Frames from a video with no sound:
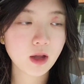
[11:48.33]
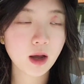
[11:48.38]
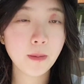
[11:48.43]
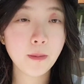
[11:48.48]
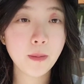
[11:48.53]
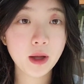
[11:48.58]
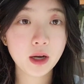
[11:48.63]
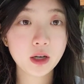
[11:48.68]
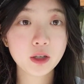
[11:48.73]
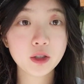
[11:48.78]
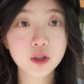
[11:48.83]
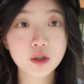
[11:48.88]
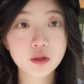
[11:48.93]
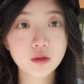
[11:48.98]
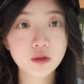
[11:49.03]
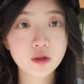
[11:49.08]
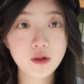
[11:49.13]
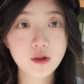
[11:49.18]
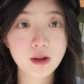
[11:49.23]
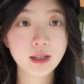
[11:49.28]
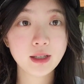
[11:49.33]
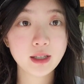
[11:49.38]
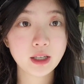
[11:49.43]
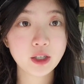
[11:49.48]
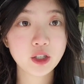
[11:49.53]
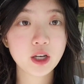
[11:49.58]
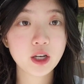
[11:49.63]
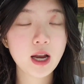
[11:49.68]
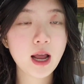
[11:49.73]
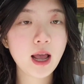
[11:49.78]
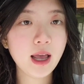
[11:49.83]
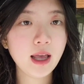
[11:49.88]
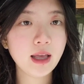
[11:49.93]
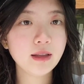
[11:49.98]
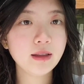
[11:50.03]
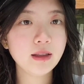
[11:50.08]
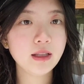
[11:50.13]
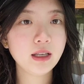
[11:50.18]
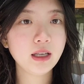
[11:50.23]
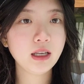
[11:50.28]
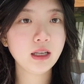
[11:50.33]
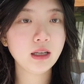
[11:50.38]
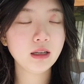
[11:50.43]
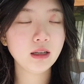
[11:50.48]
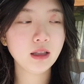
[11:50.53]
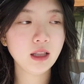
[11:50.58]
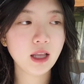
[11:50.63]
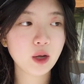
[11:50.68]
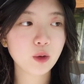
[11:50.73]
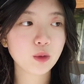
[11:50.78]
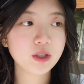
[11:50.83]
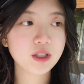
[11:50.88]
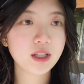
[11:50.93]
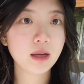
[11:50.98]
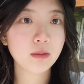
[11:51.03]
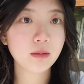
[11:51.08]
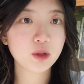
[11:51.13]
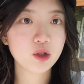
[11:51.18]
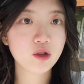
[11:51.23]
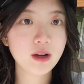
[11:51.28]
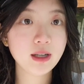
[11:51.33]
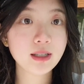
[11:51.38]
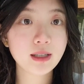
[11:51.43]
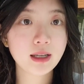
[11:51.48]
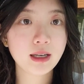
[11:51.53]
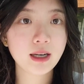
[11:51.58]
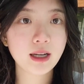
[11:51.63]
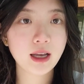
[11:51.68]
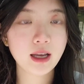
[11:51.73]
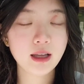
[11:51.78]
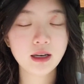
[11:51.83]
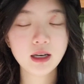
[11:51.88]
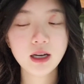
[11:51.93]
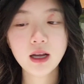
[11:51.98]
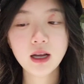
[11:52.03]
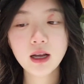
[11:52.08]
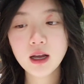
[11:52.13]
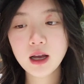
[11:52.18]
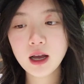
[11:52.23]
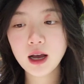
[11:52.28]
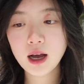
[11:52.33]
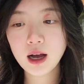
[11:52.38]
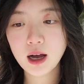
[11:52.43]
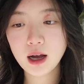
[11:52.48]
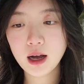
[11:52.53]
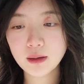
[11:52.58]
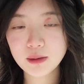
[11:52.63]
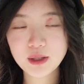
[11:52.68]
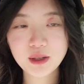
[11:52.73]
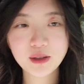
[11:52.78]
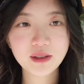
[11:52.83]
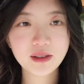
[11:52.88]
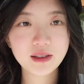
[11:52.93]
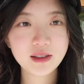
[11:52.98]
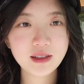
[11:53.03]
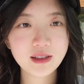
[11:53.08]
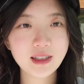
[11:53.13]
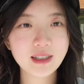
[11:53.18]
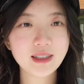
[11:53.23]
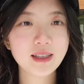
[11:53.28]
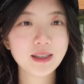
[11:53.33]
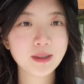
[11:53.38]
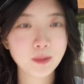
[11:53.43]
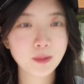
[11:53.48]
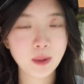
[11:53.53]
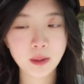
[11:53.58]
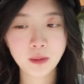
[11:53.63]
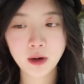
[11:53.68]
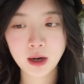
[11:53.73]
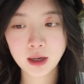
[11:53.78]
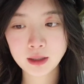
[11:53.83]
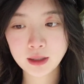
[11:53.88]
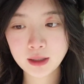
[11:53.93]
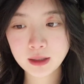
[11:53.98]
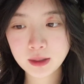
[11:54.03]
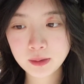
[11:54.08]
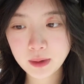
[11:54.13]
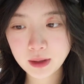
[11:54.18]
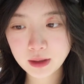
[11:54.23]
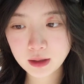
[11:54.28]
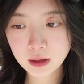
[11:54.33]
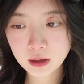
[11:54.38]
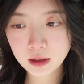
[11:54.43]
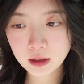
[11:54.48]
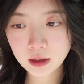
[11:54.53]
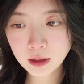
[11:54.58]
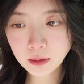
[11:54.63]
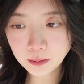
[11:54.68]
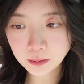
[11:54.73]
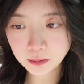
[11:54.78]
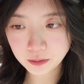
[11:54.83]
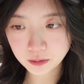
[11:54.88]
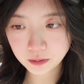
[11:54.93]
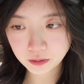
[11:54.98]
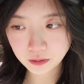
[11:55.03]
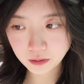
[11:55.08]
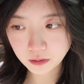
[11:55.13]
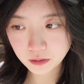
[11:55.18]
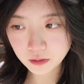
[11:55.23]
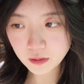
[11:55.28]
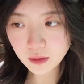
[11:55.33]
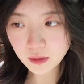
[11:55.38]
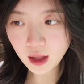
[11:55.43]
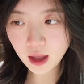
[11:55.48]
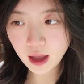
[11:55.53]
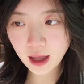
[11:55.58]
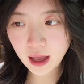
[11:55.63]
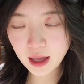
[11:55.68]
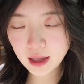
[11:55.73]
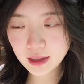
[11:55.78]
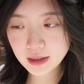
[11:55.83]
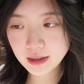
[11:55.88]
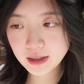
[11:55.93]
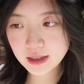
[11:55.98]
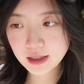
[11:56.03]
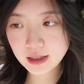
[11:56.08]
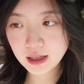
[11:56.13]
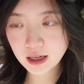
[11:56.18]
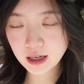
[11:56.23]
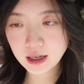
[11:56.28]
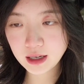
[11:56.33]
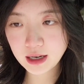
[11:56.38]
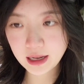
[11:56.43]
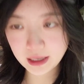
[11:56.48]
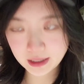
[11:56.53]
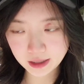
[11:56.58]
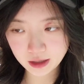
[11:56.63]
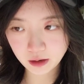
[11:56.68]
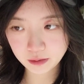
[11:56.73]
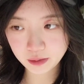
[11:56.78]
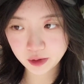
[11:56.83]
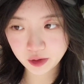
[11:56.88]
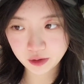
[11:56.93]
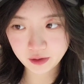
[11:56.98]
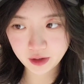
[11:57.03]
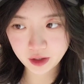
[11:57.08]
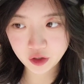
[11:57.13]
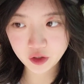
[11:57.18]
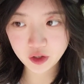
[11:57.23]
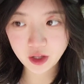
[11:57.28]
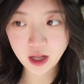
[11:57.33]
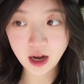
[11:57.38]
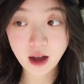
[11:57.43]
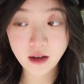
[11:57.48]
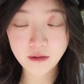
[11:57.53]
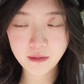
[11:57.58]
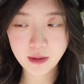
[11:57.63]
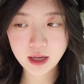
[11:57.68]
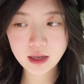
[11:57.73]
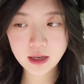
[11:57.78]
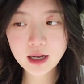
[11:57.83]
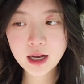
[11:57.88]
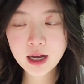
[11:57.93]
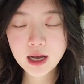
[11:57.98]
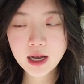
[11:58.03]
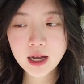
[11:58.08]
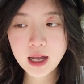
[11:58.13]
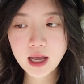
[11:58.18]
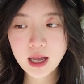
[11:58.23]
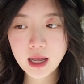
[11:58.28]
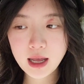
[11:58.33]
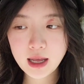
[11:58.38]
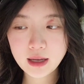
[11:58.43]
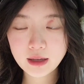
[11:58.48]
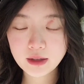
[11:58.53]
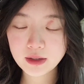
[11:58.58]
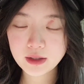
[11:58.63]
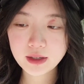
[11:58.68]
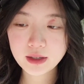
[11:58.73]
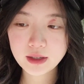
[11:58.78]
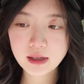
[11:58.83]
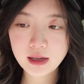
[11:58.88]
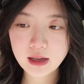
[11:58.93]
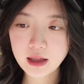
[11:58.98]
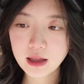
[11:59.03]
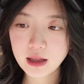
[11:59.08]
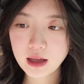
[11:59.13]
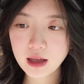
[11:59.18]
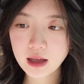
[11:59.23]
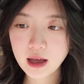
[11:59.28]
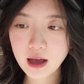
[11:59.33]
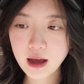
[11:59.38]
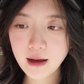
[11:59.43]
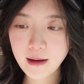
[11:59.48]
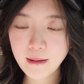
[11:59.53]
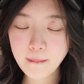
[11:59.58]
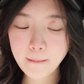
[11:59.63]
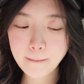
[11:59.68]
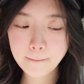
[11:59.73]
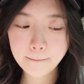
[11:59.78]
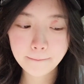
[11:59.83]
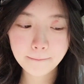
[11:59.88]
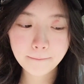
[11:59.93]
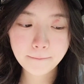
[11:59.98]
a better translation in the language that I'm translating in. So this is my practice basically. And the next observation that I have made is I